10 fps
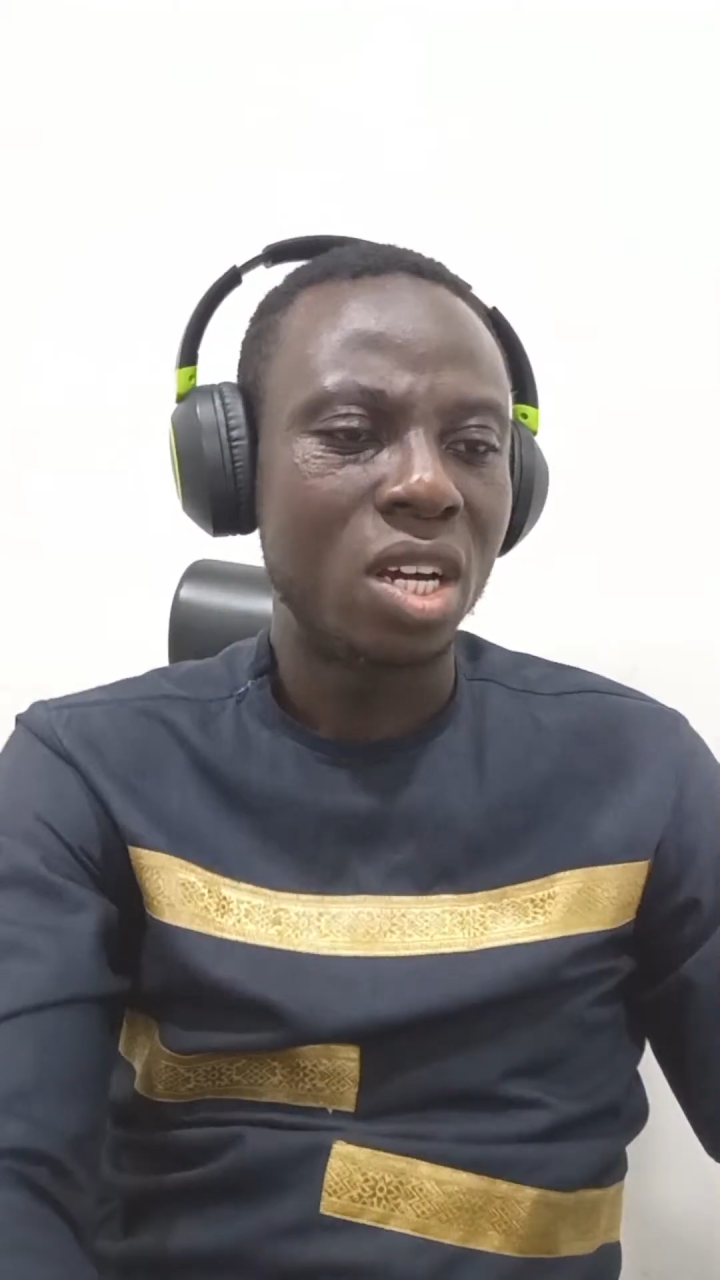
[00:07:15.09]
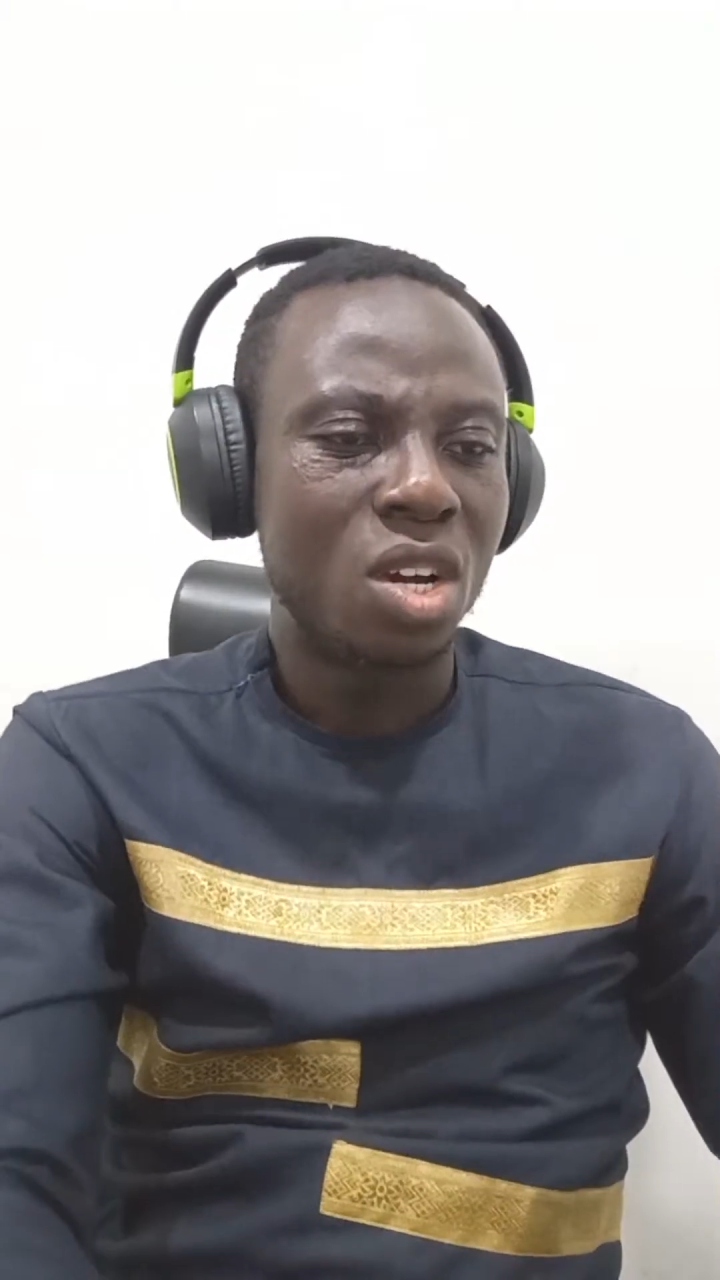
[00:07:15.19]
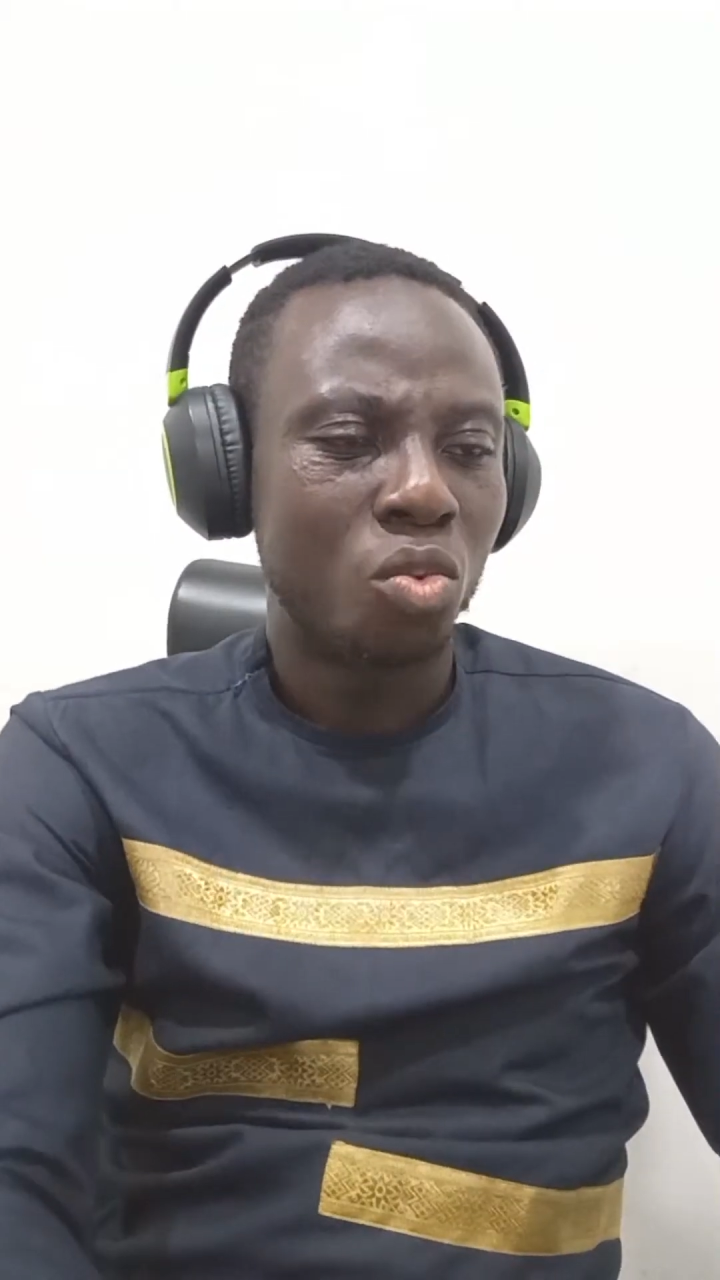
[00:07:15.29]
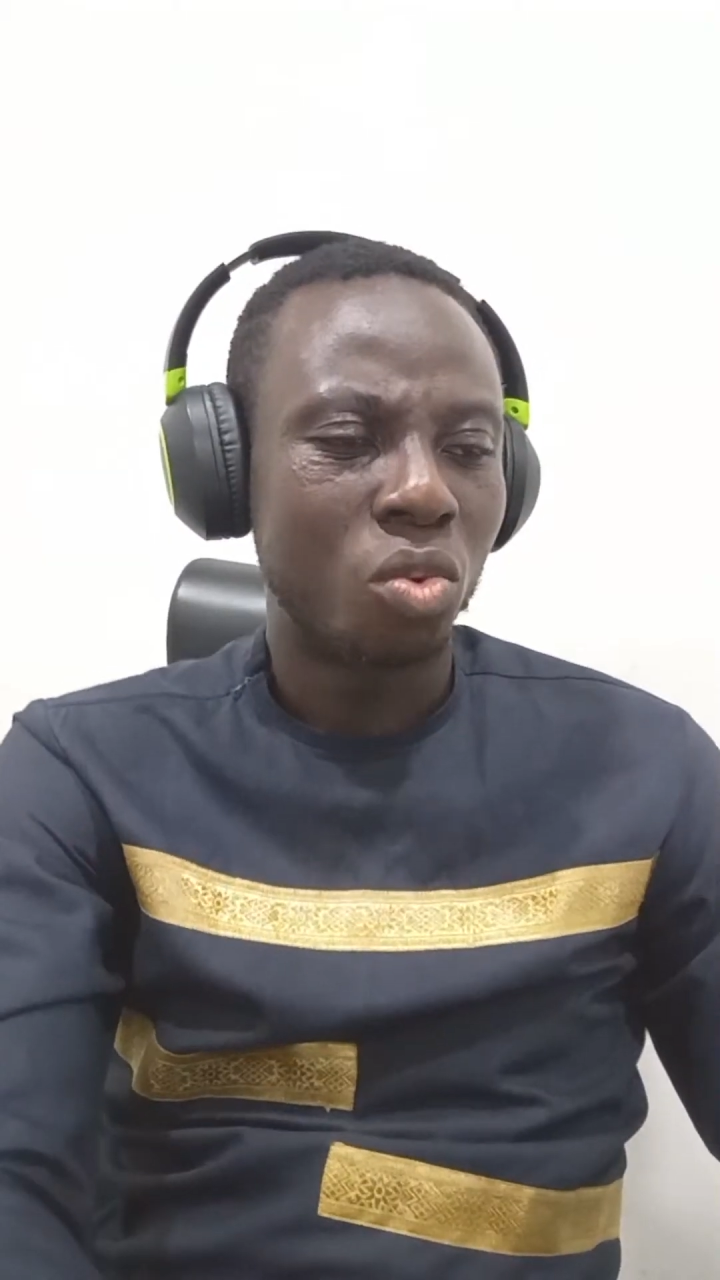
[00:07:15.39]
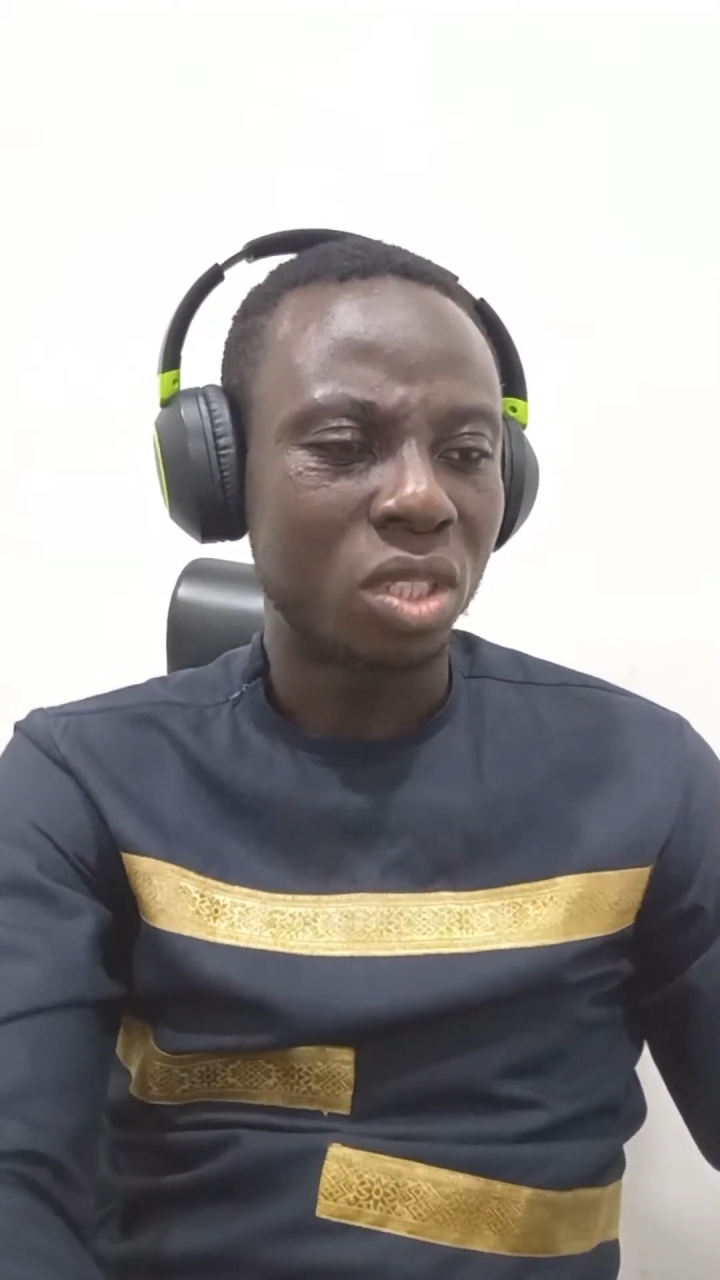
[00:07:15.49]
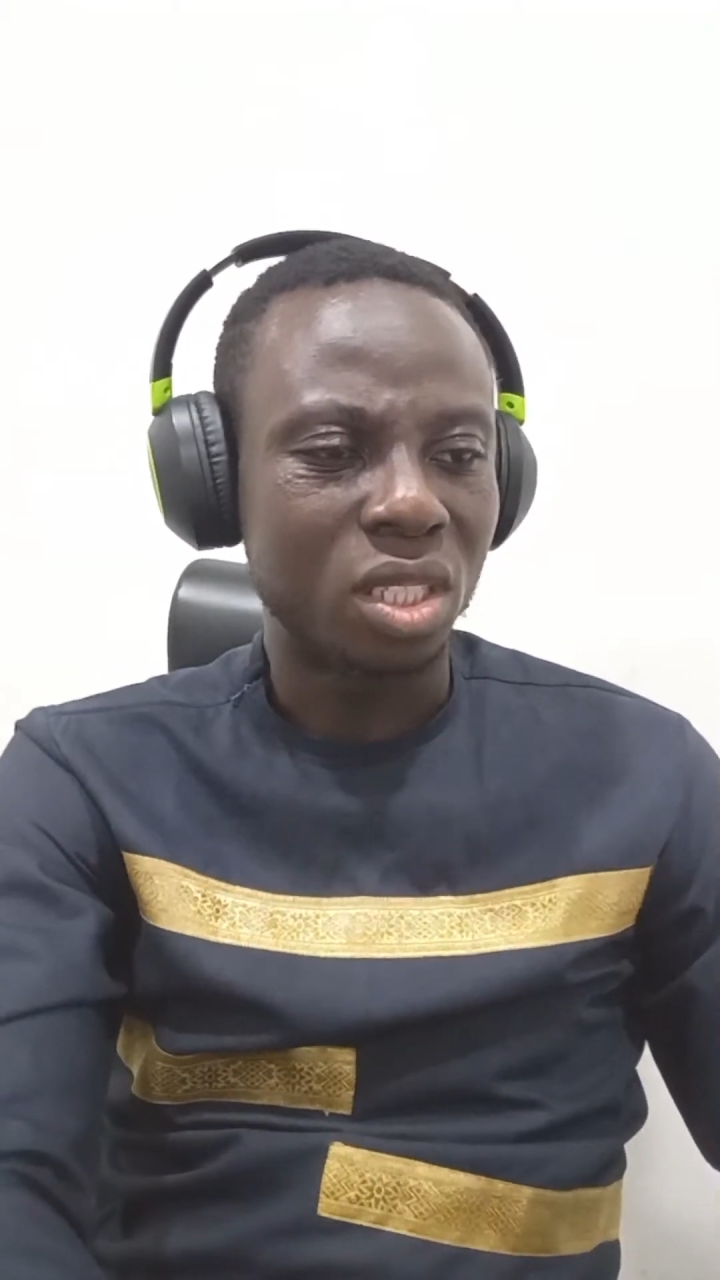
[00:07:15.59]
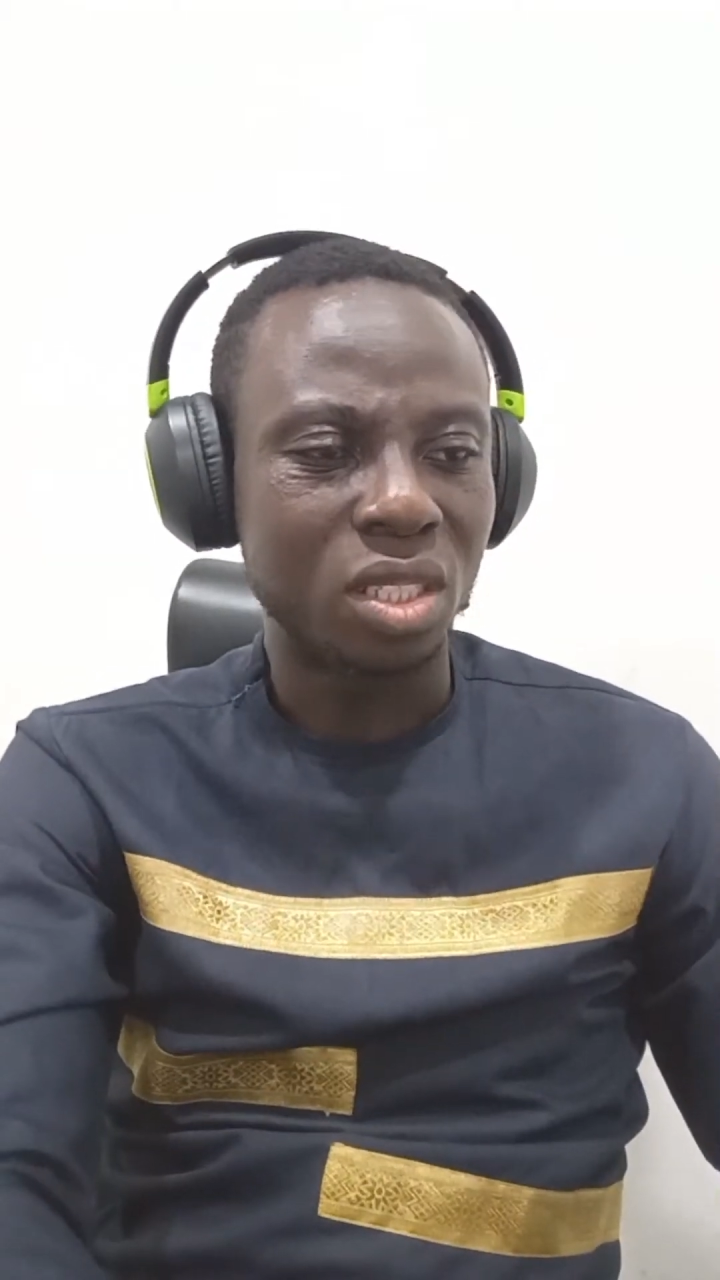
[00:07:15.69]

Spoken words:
what is